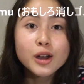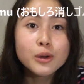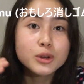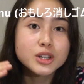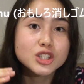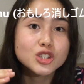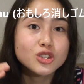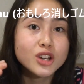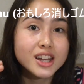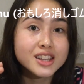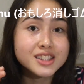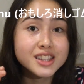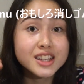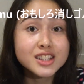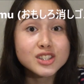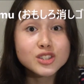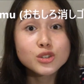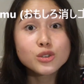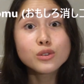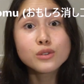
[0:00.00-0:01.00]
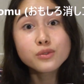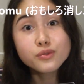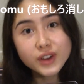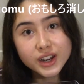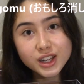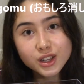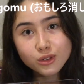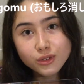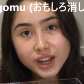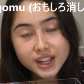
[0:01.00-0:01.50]
which translates to
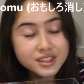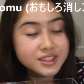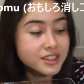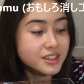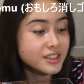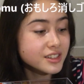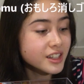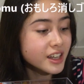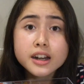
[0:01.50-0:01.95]
funny erasers.